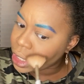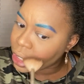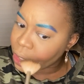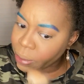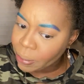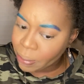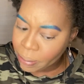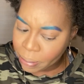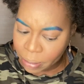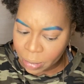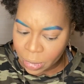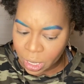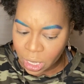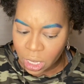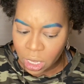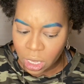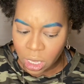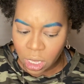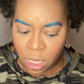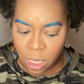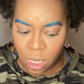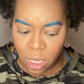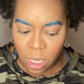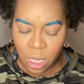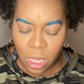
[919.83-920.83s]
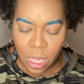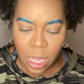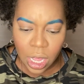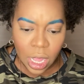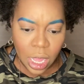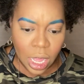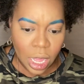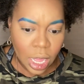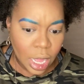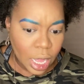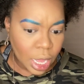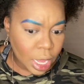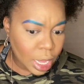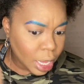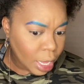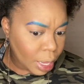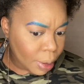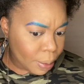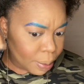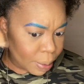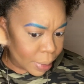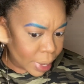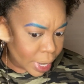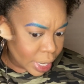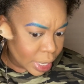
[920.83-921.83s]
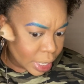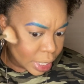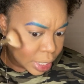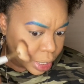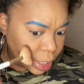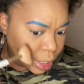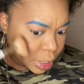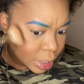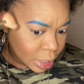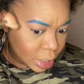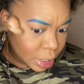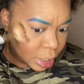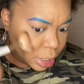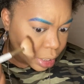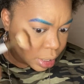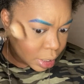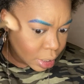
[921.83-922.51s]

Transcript: me, it makes